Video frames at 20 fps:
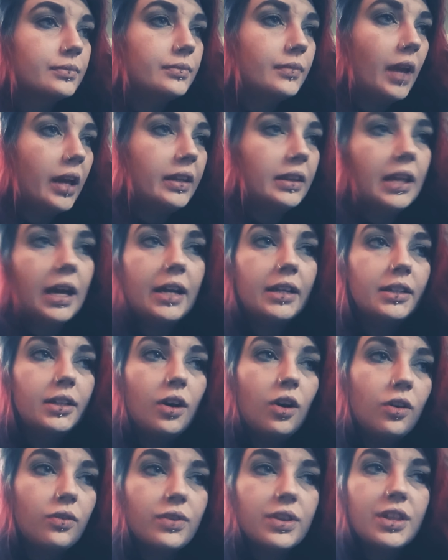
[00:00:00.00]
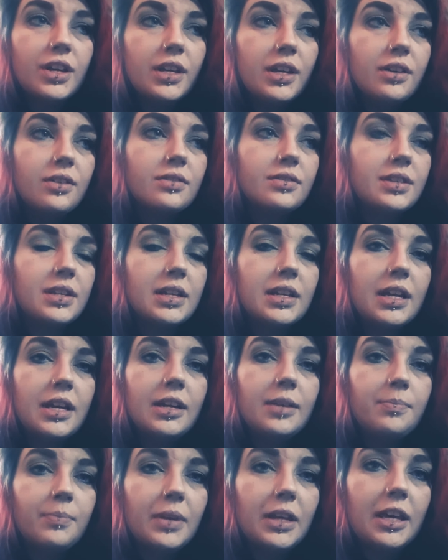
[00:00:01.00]
And then over the years,
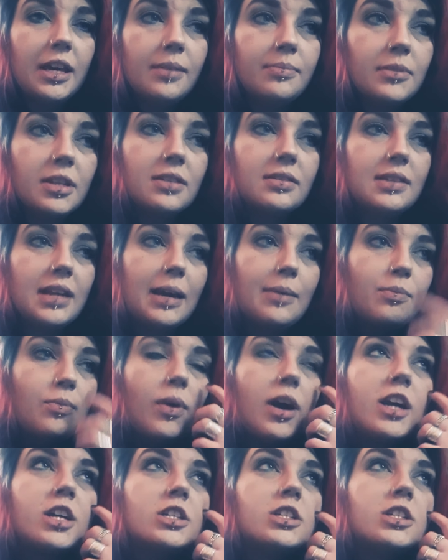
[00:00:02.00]
it became the same way.